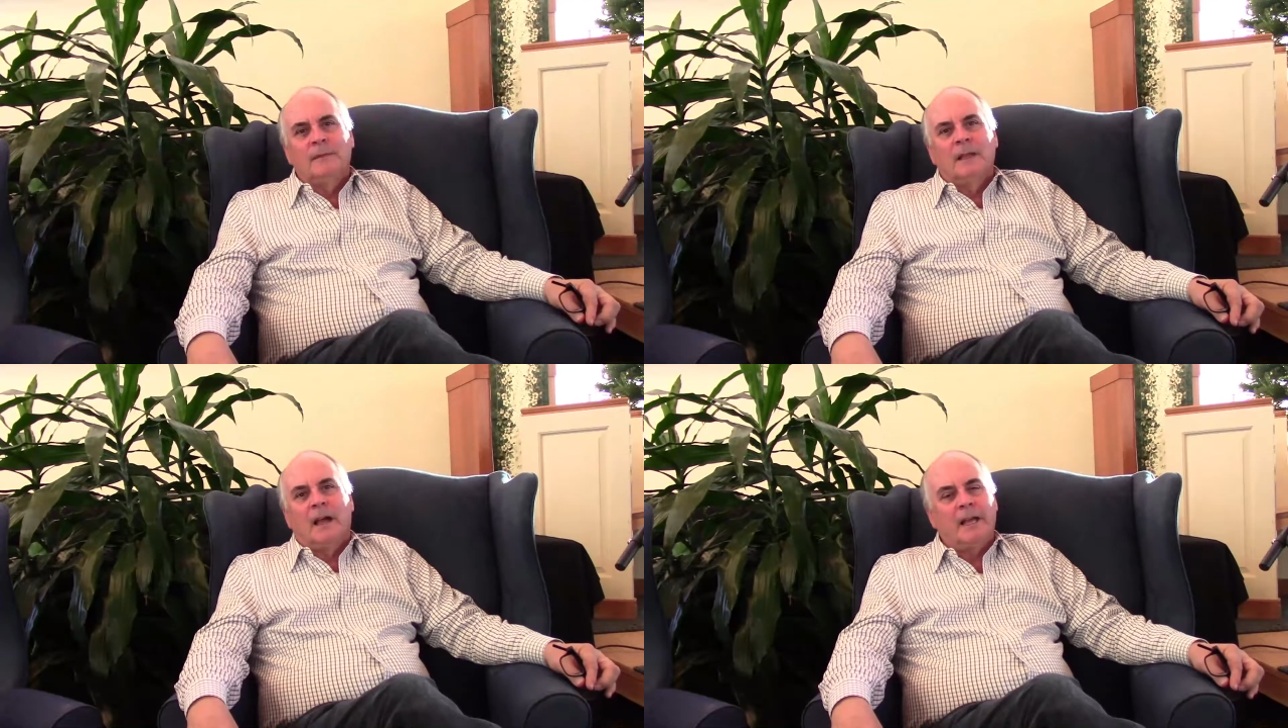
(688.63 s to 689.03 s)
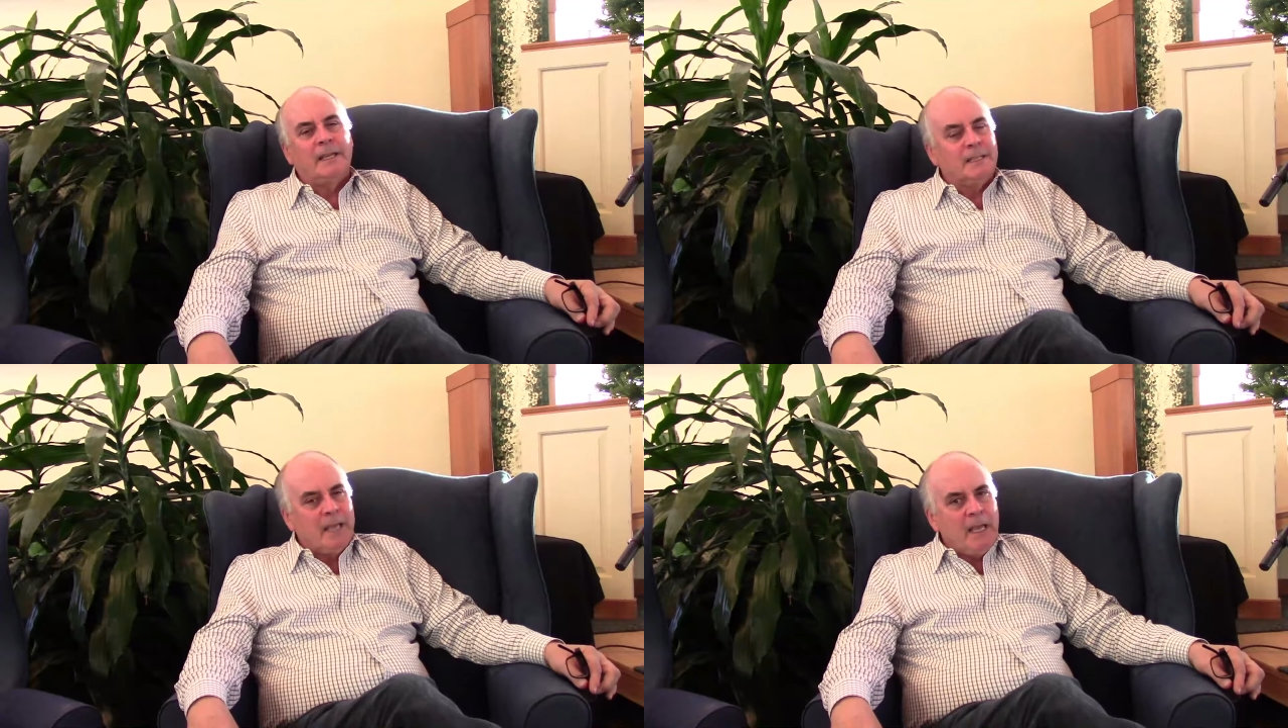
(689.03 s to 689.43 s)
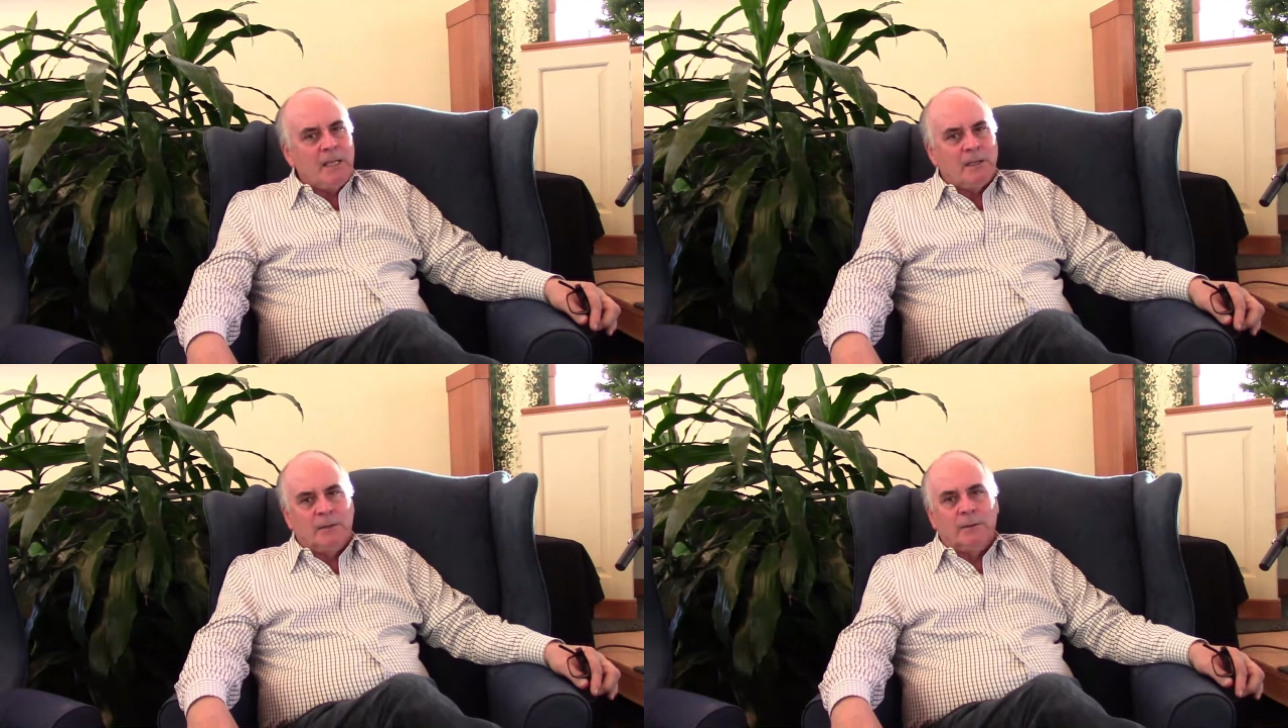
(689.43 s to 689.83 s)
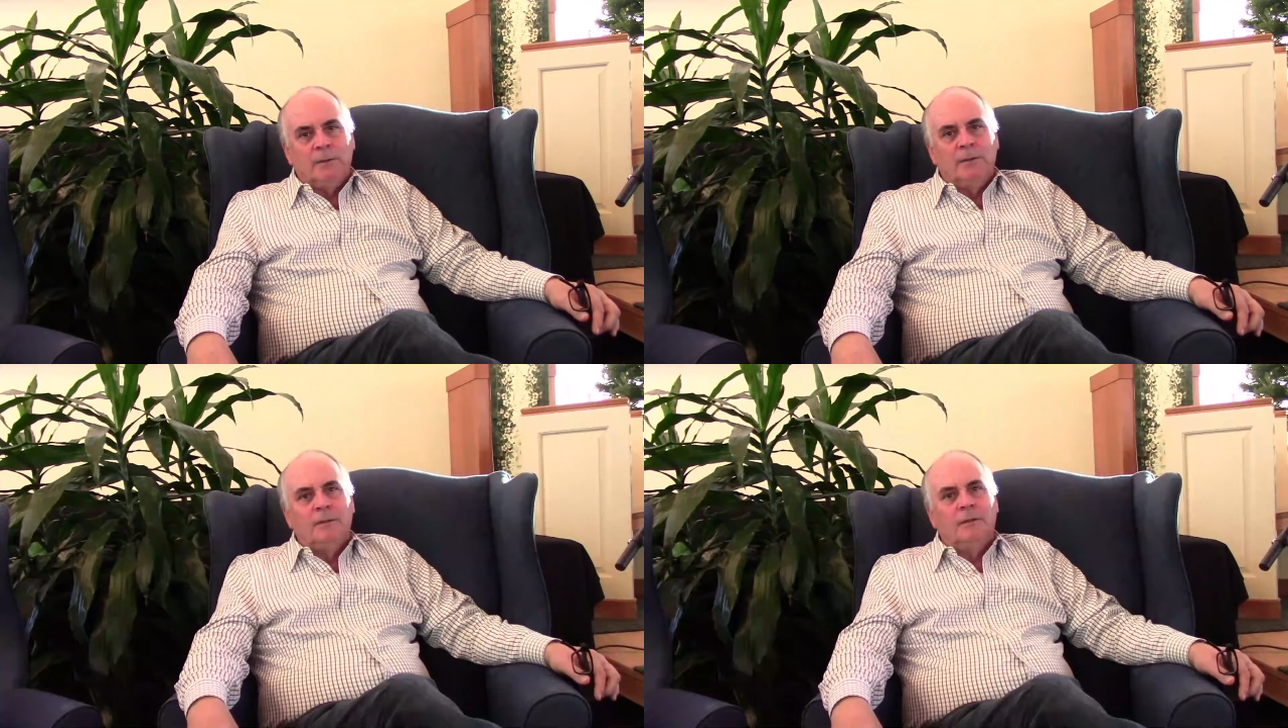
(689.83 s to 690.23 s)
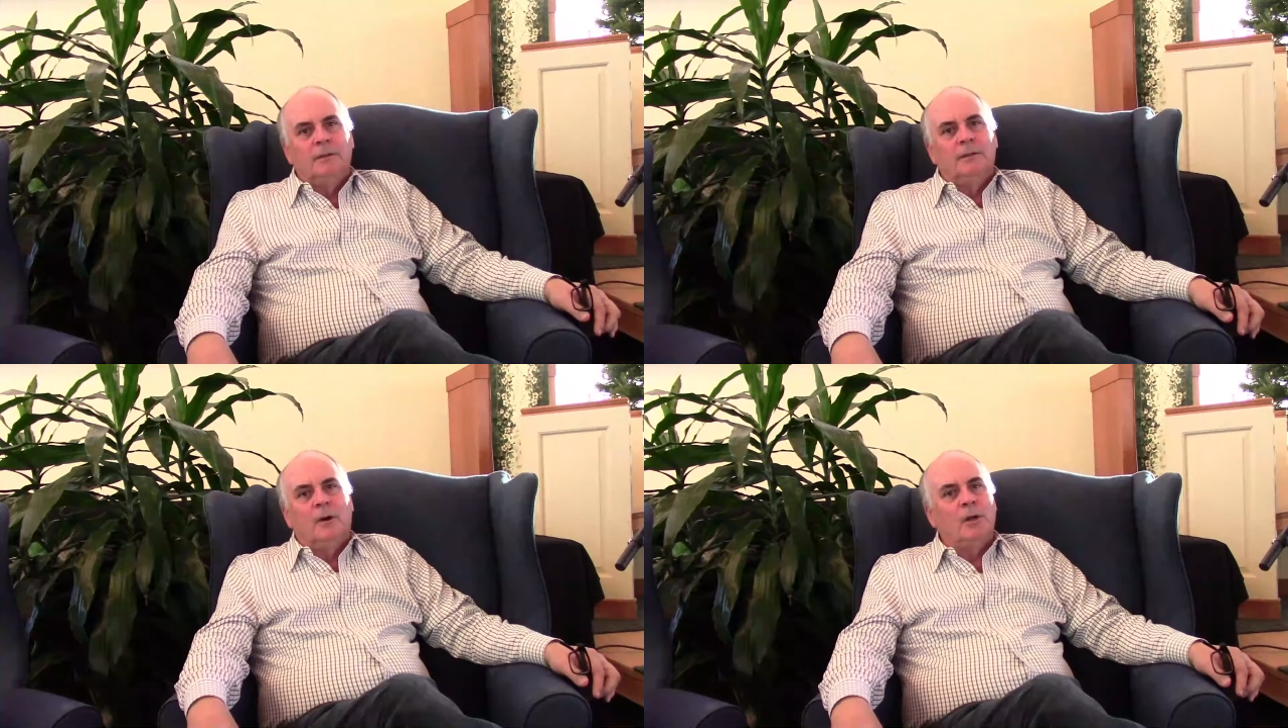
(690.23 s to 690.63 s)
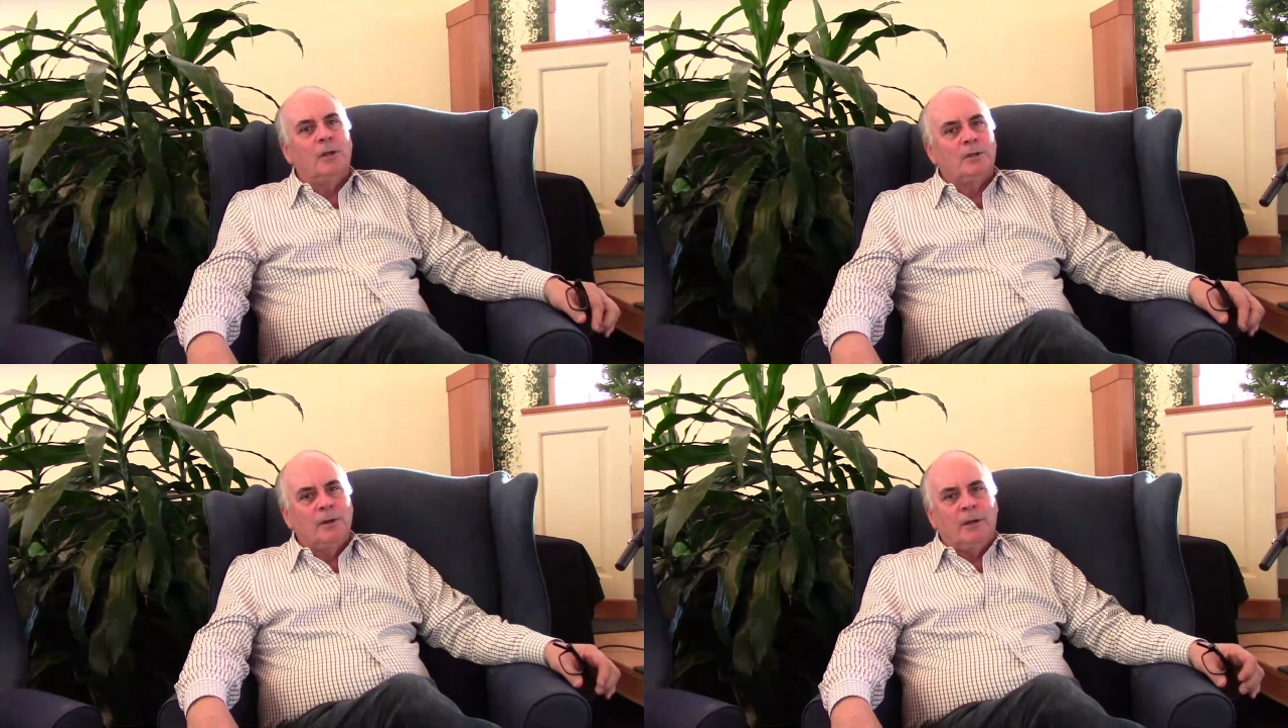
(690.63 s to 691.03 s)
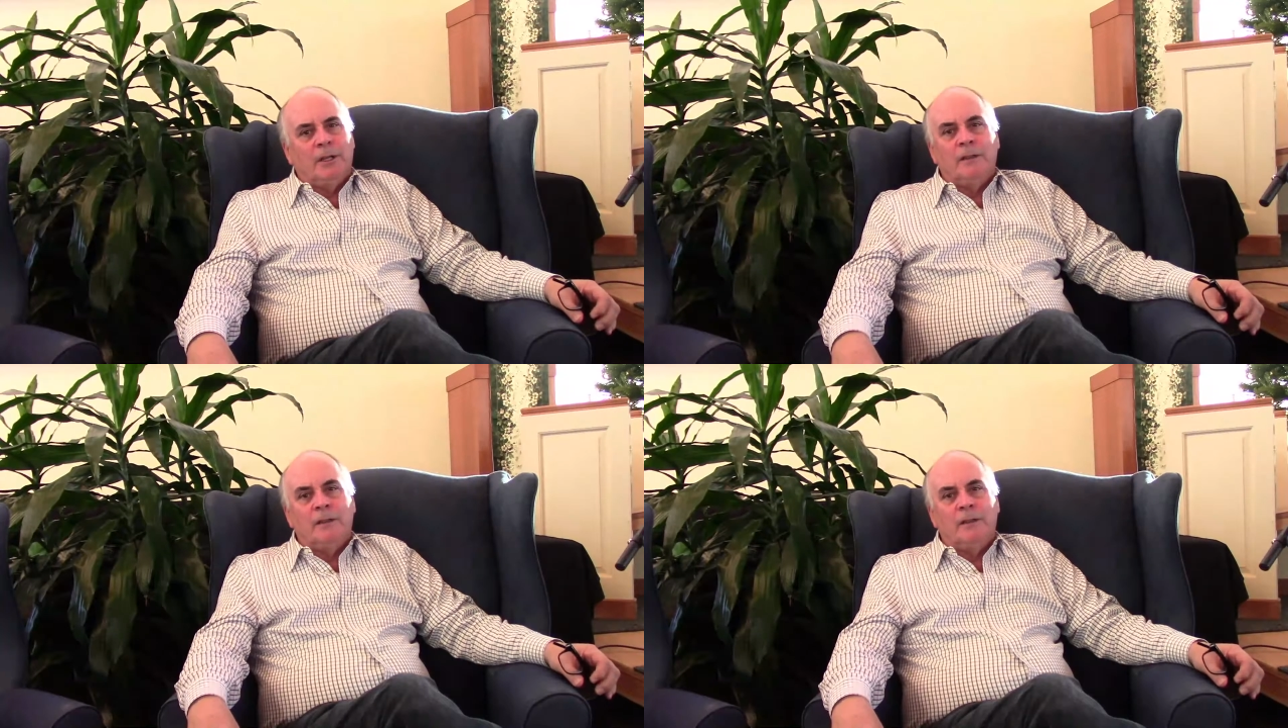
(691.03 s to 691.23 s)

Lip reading: I can take you on a journey